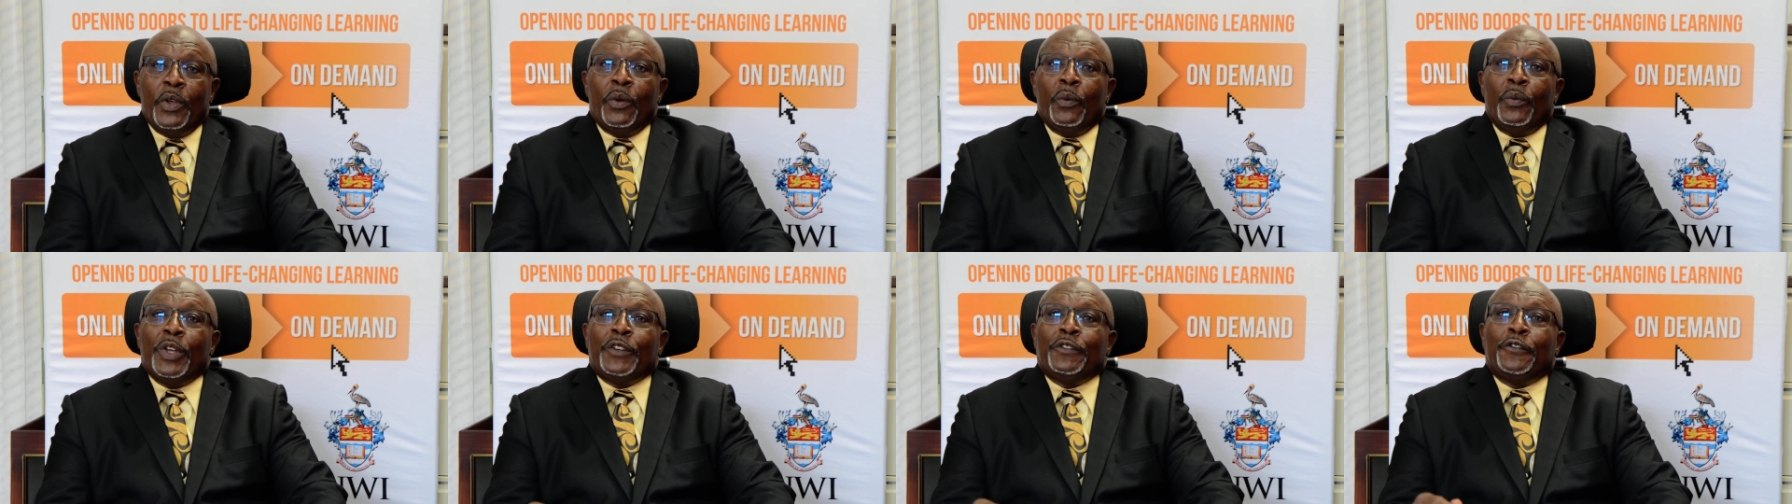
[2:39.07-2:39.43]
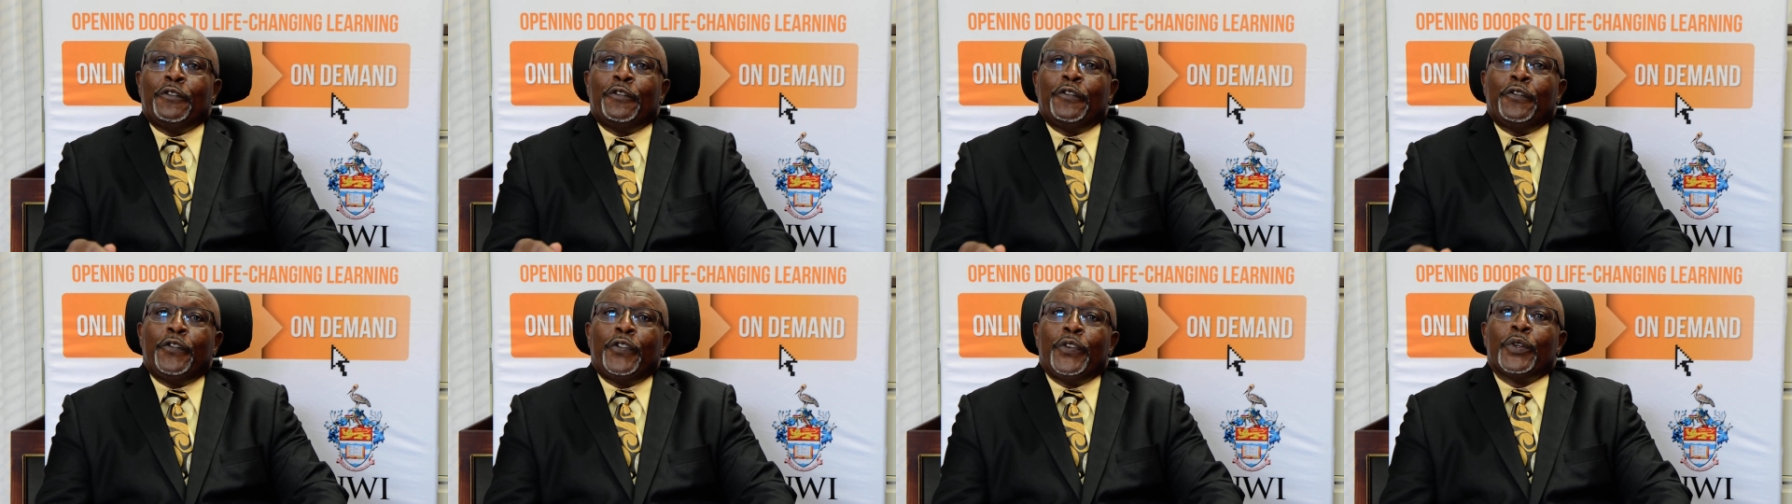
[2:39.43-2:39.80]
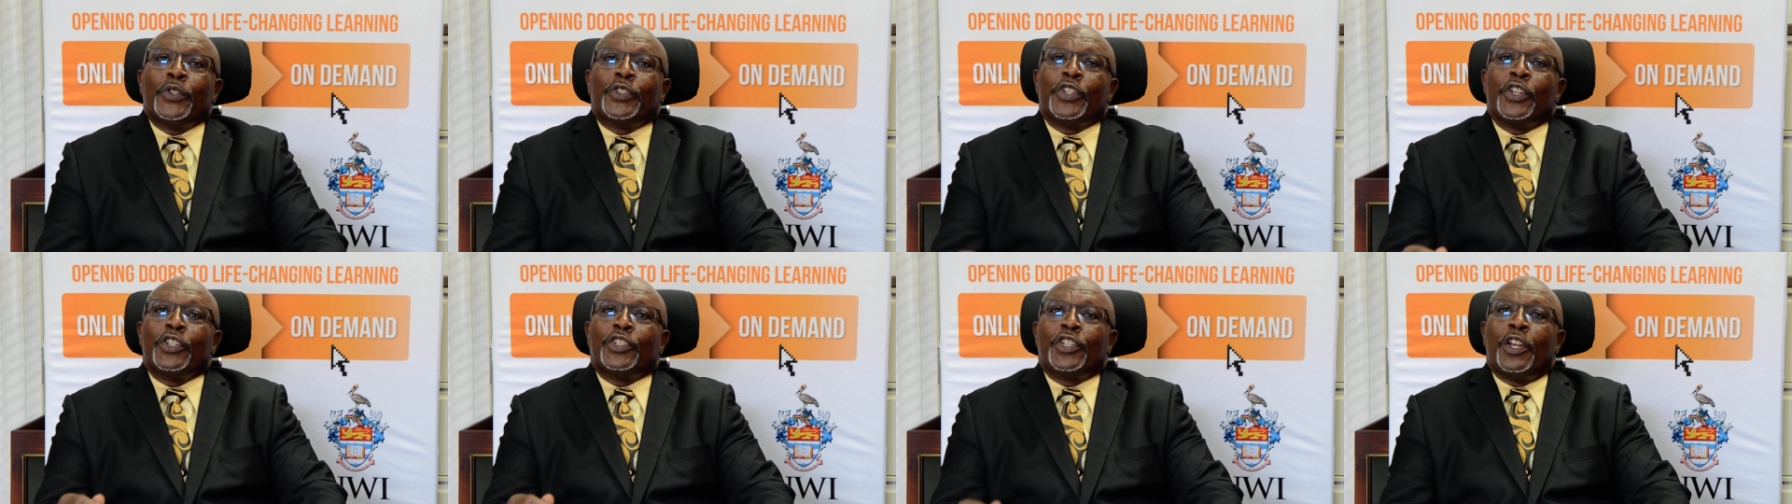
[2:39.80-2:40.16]
with
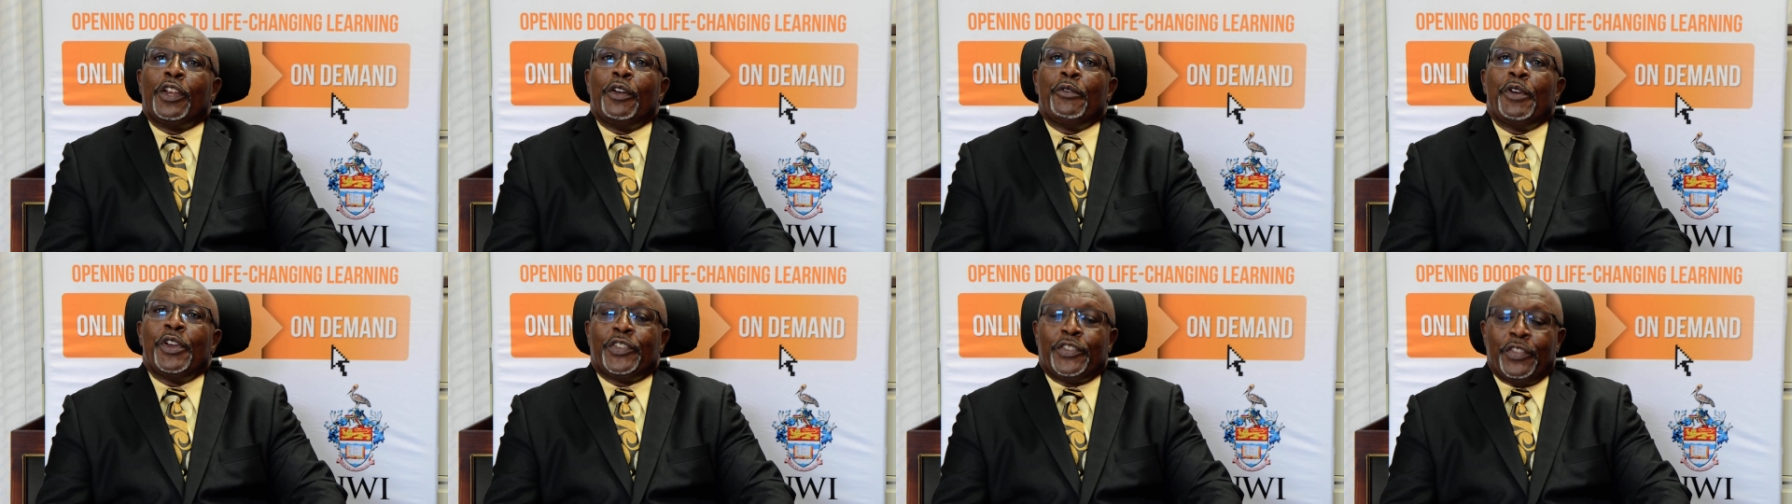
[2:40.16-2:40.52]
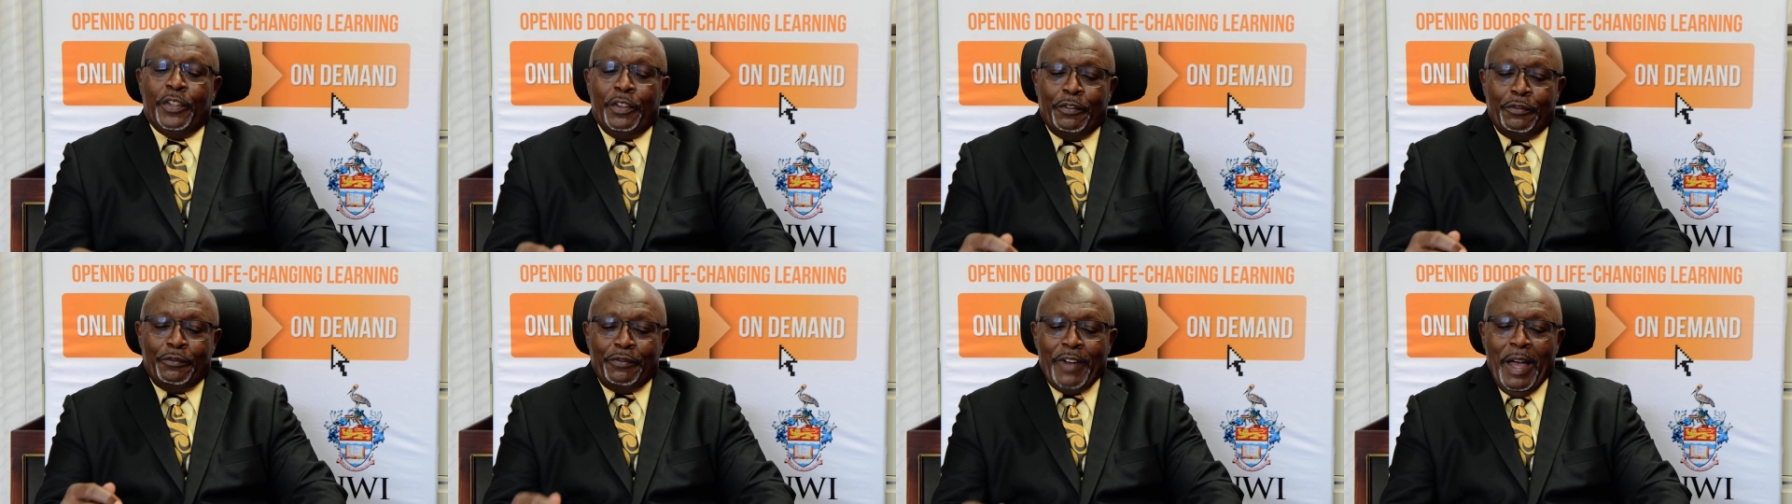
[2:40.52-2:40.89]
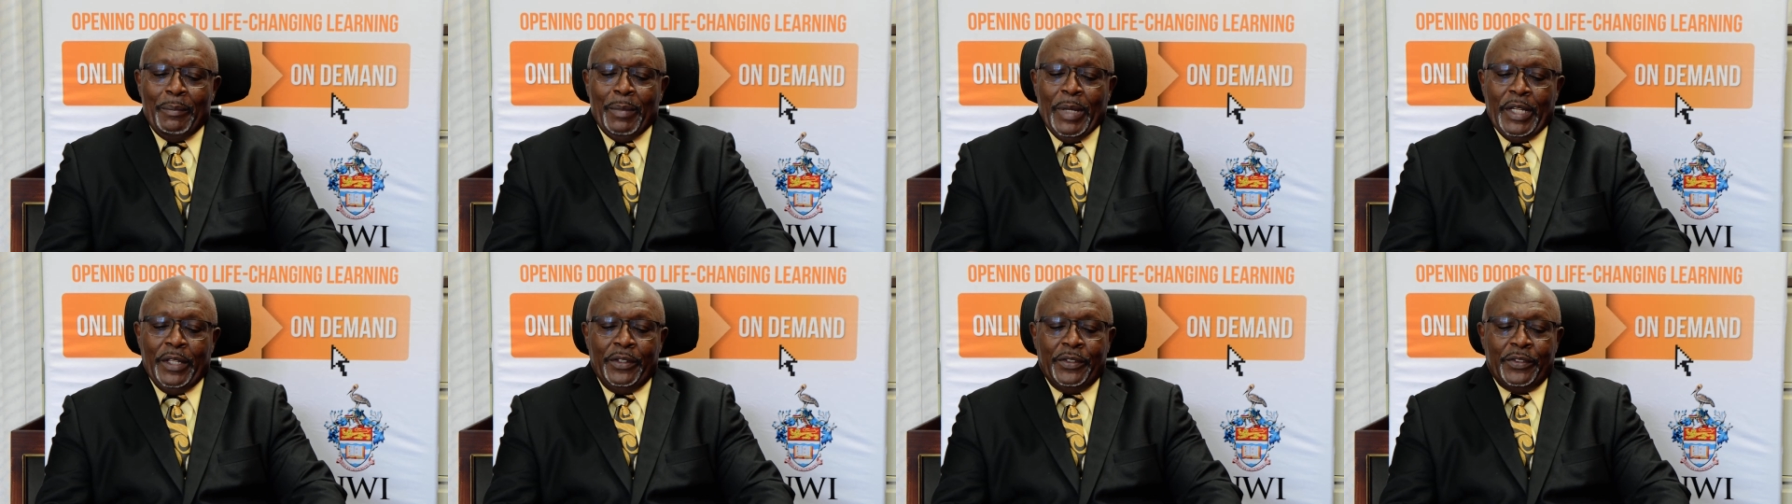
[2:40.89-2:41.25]
future generation of
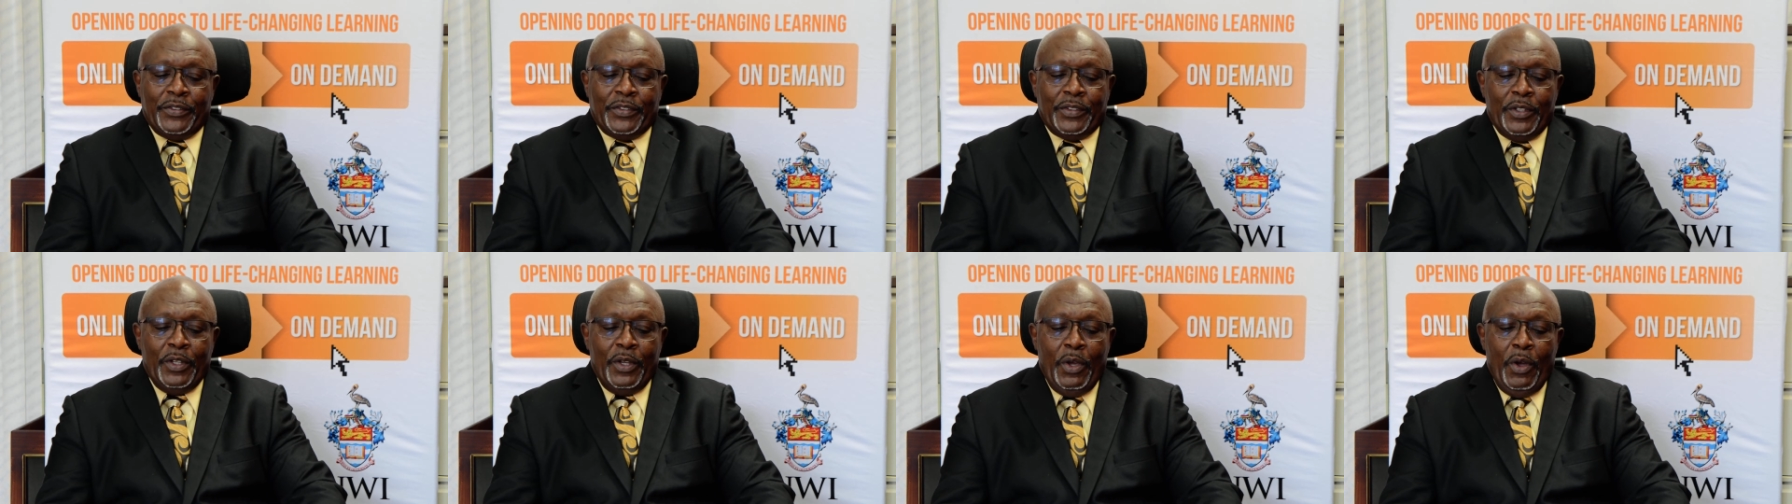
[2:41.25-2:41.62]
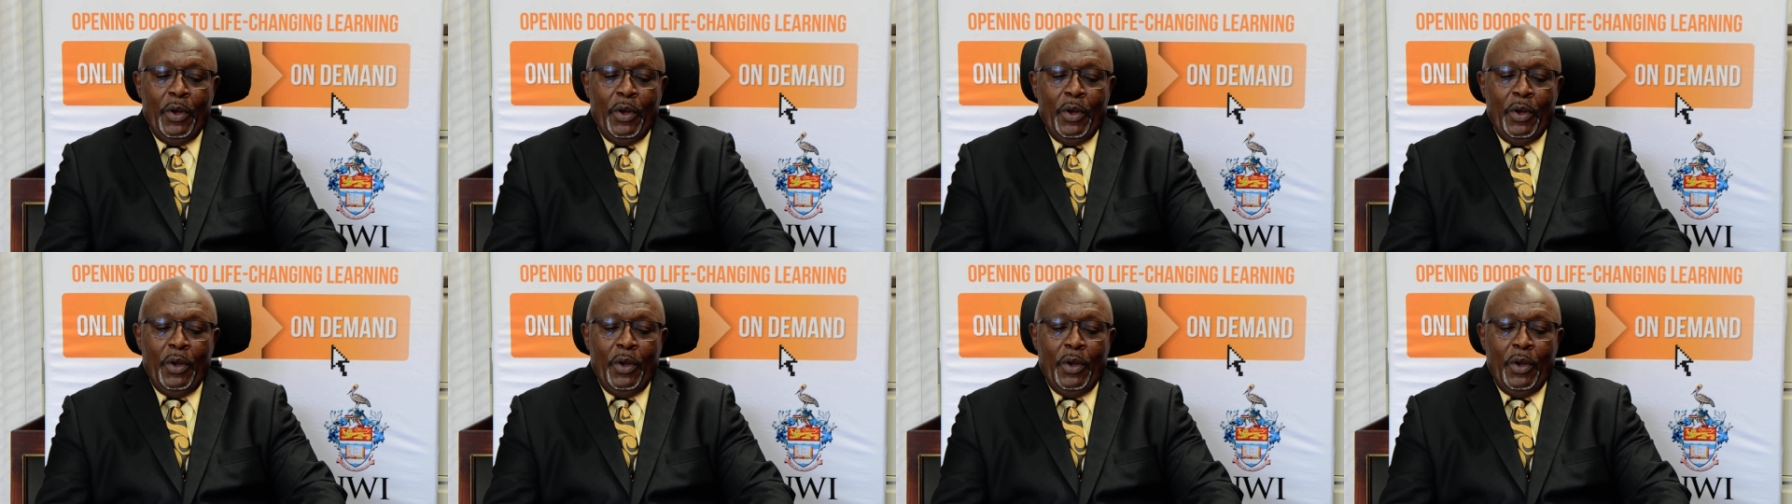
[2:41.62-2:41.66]
families